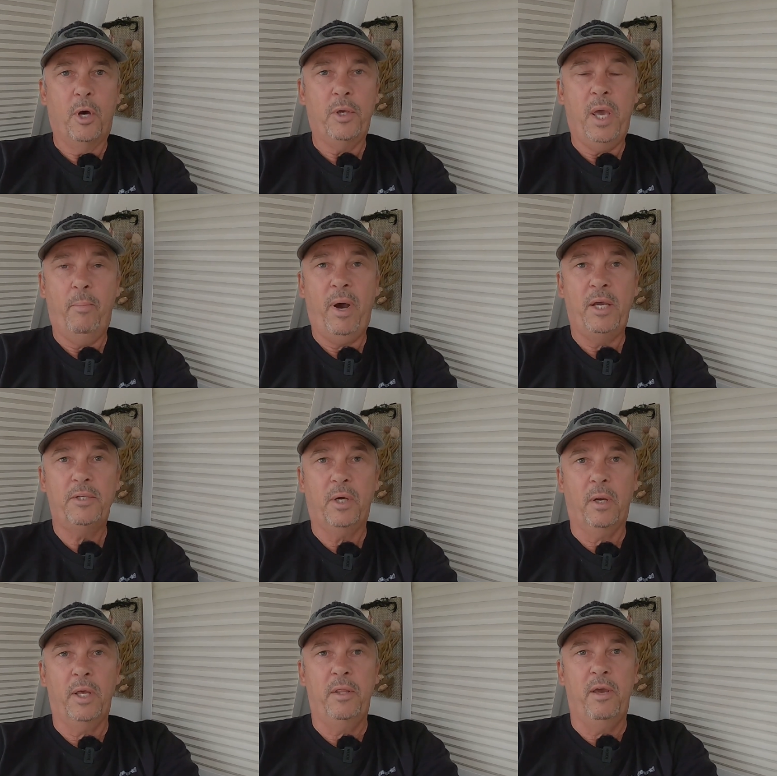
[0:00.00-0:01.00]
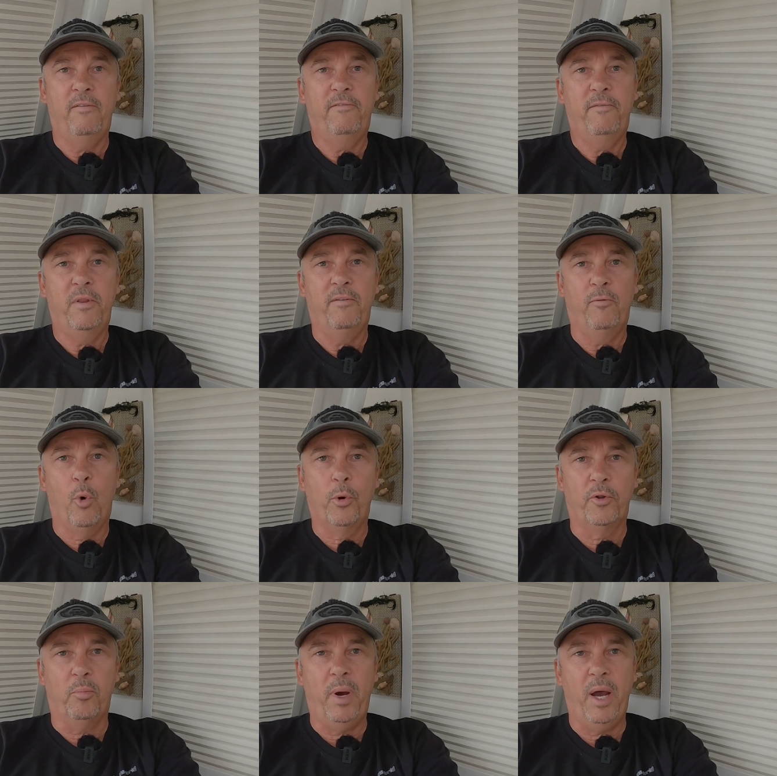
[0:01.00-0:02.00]
yeah, basically they've
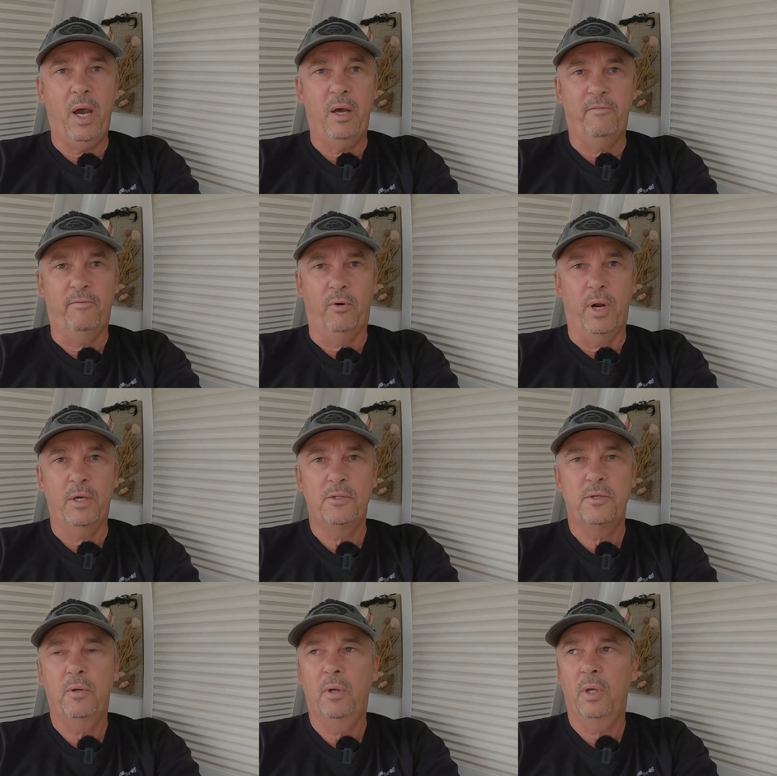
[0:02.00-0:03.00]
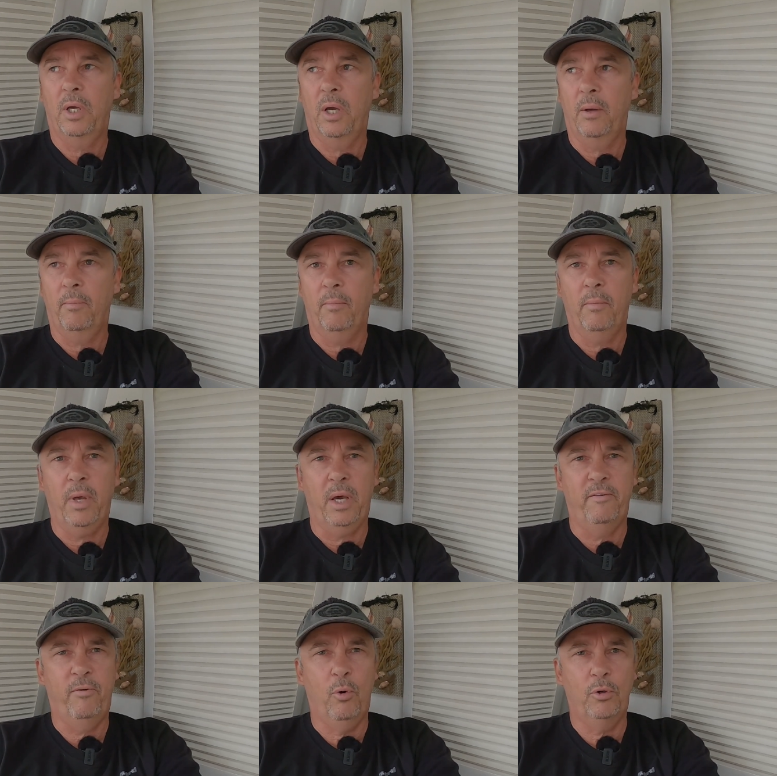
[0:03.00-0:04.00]
ordered the part for us.
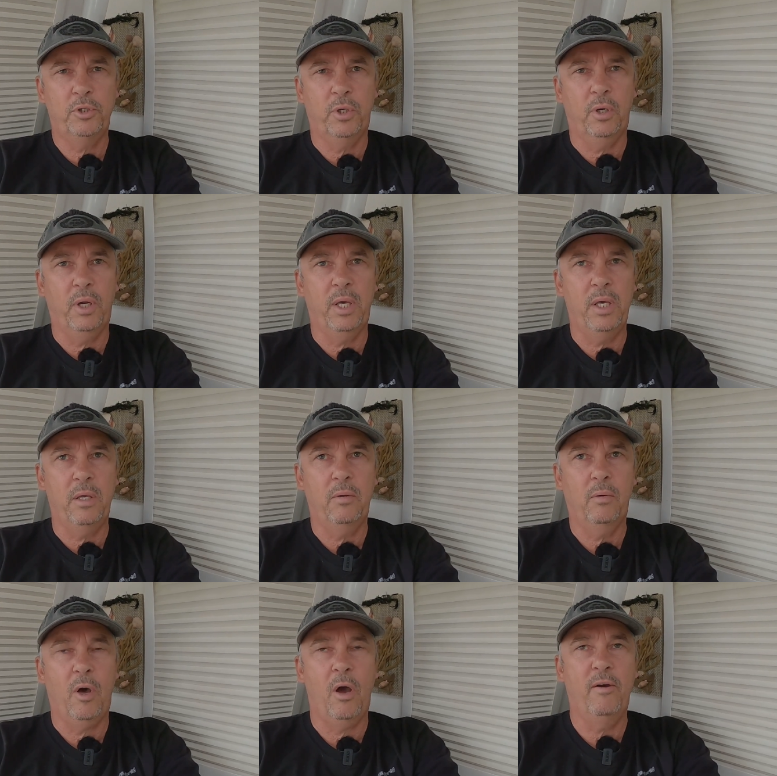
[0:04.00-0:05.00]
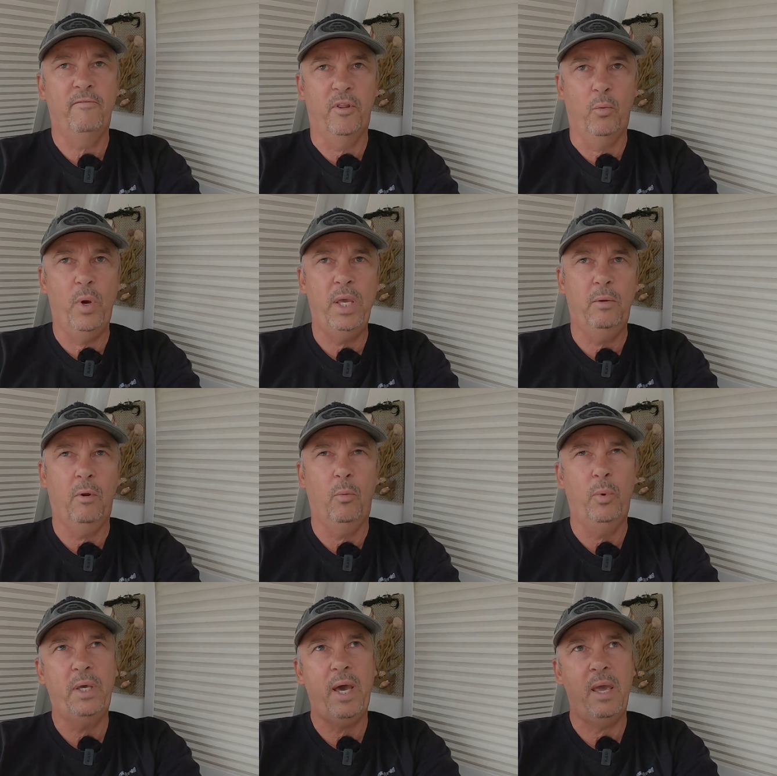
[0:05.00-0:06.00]
Unfortunately, over the week, like
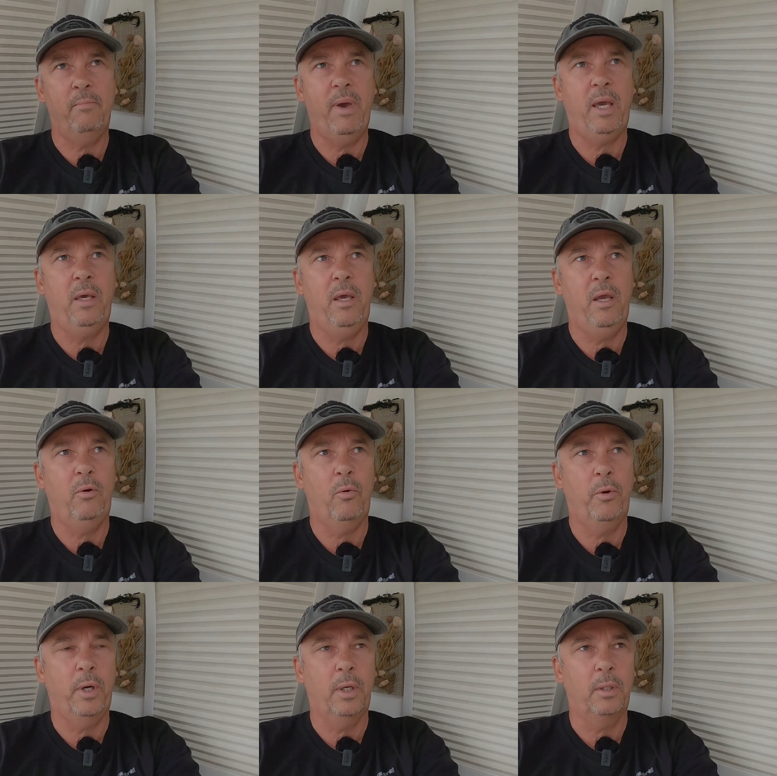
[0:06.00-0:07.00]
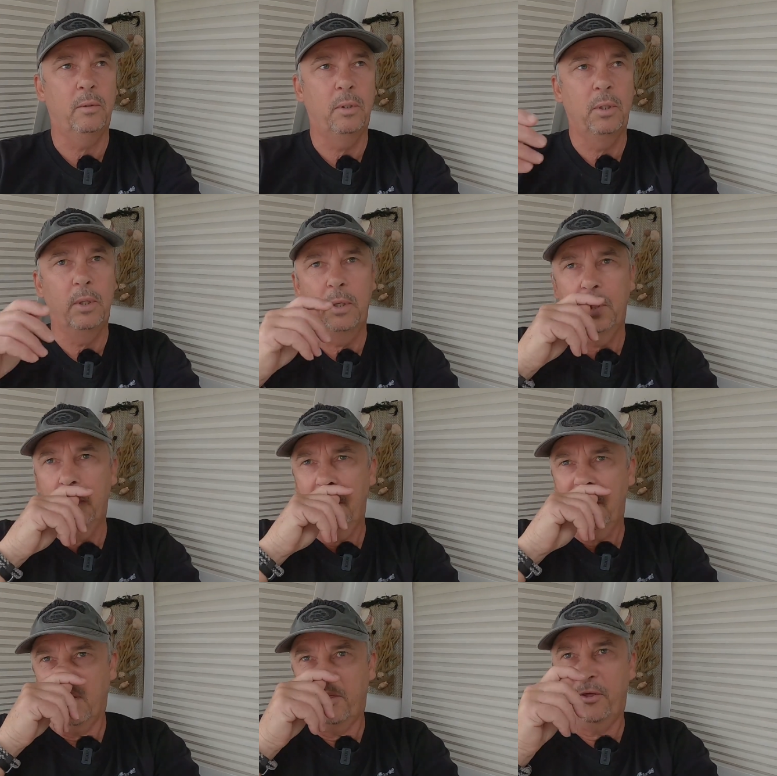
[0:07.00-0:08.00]
we came back here on a
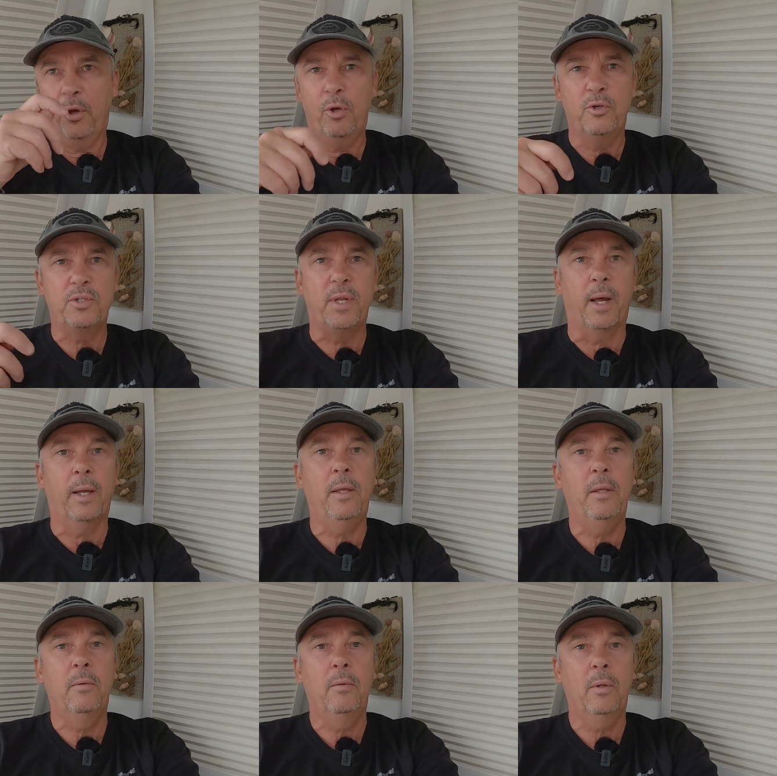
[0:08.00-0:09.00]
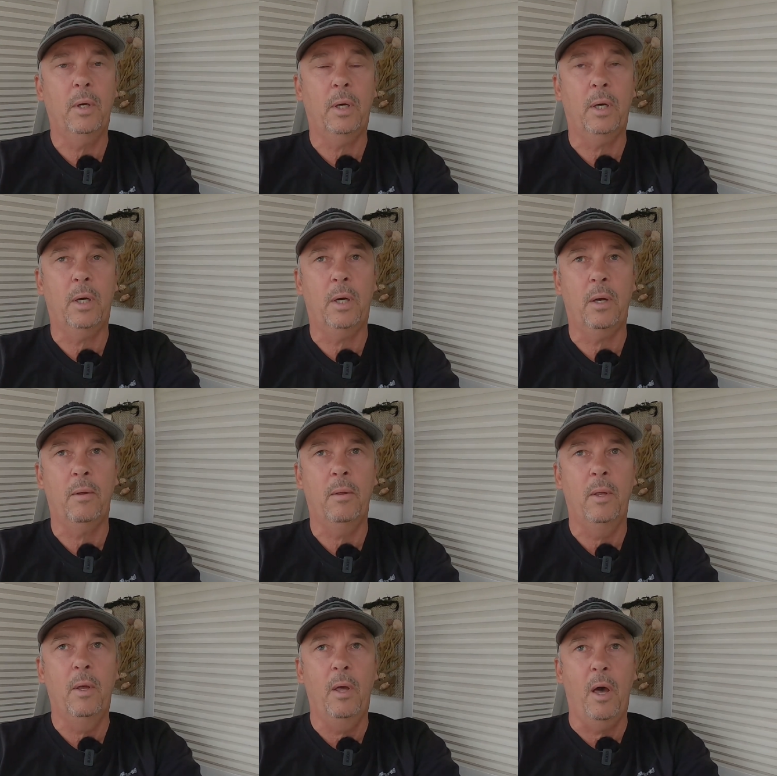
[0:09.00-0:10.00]
Thursday.
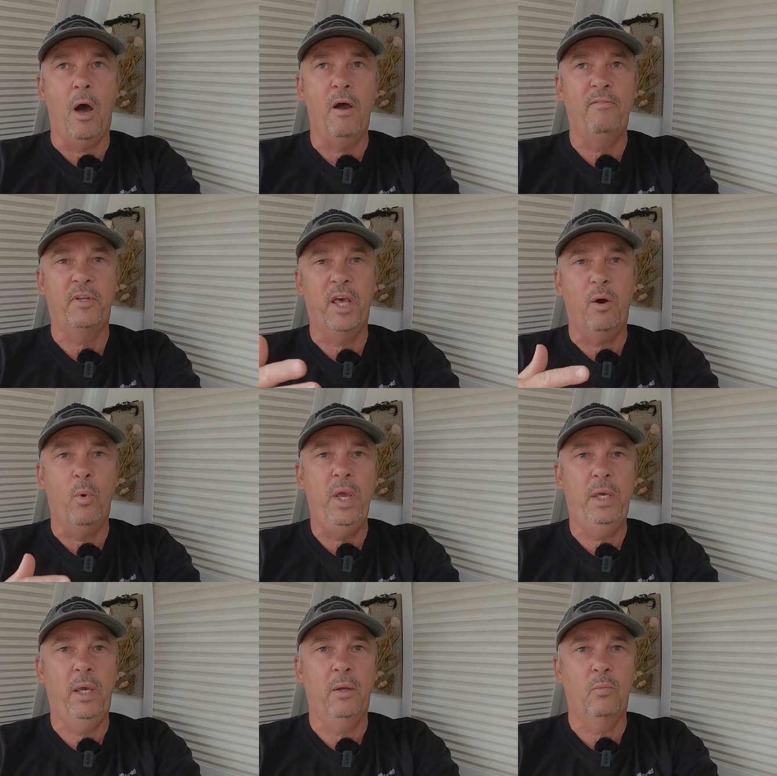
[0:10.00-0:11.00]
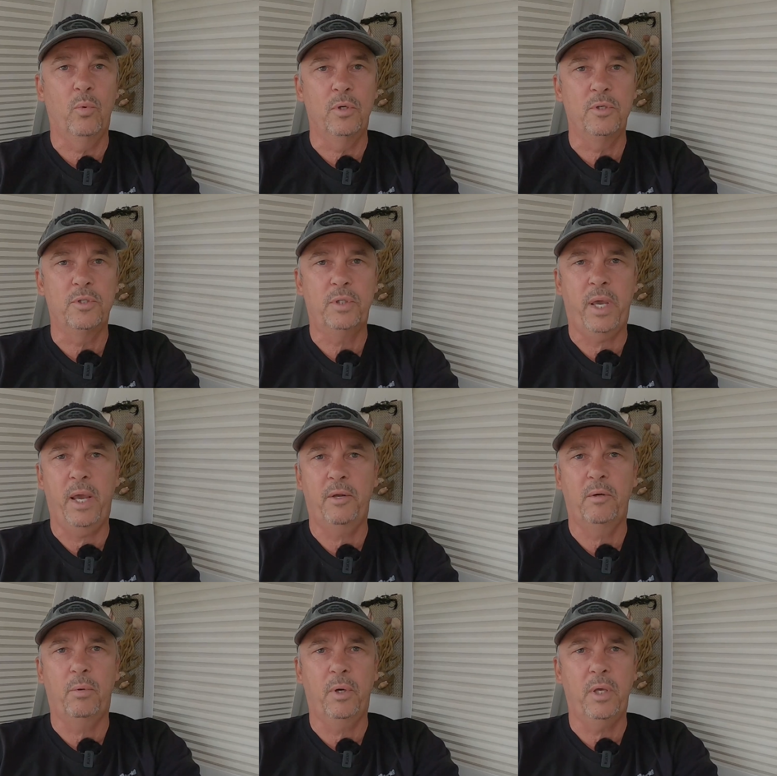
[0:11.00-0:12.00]
Over that weekend was
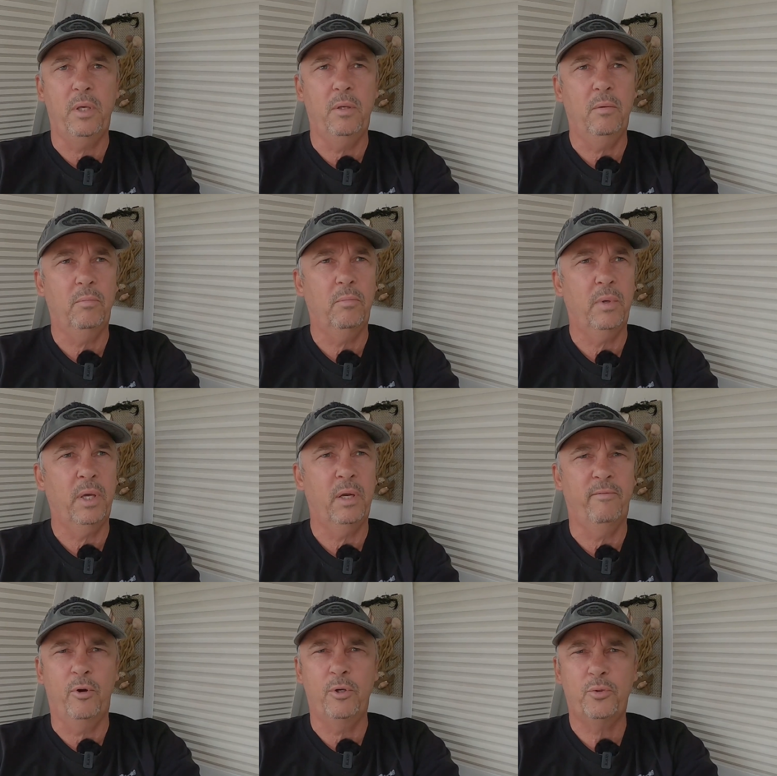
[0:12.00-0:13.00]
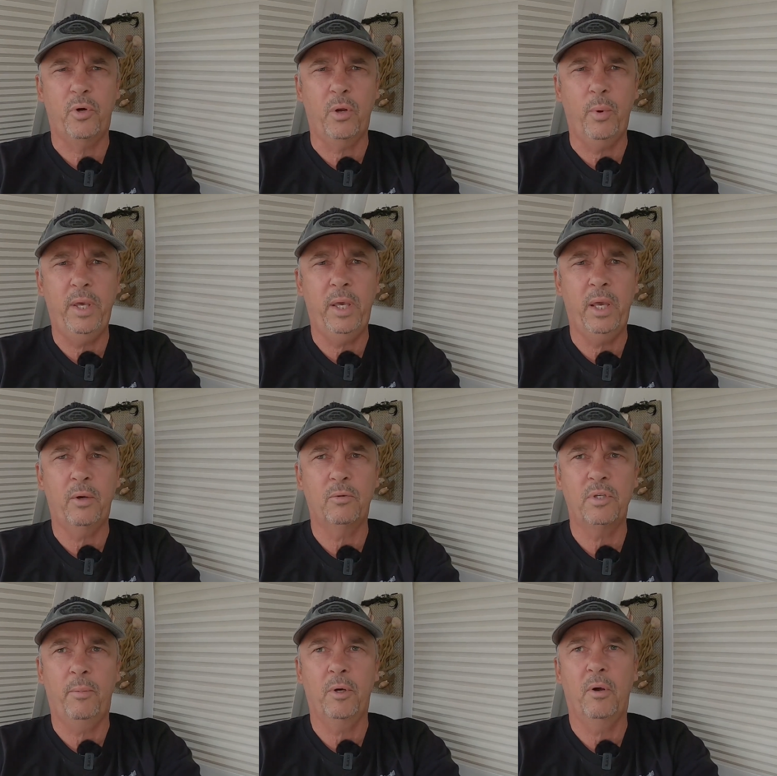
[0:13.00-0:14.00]
Canterbury anniversary weekend or
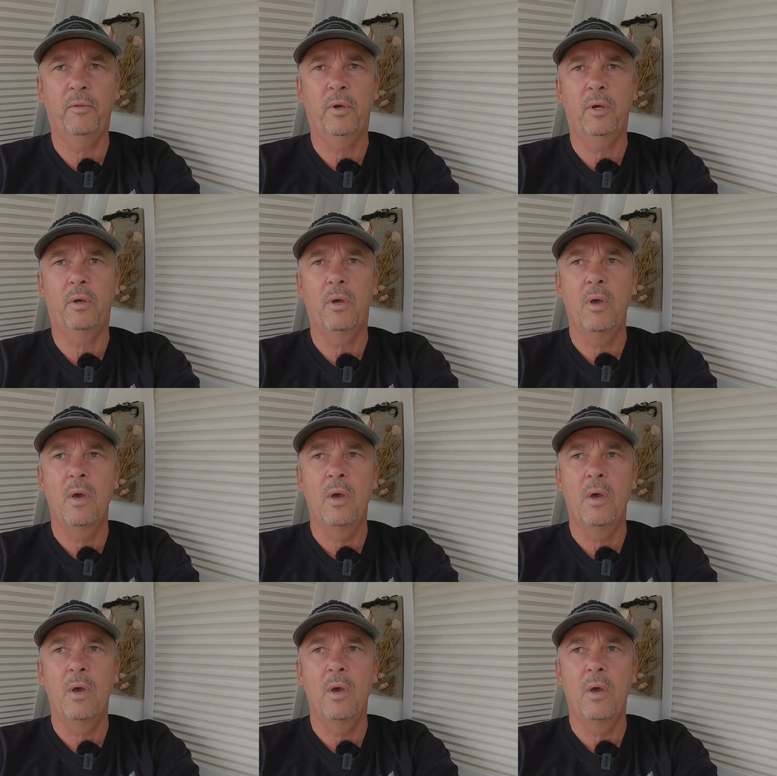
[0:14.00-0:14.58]
something, I think.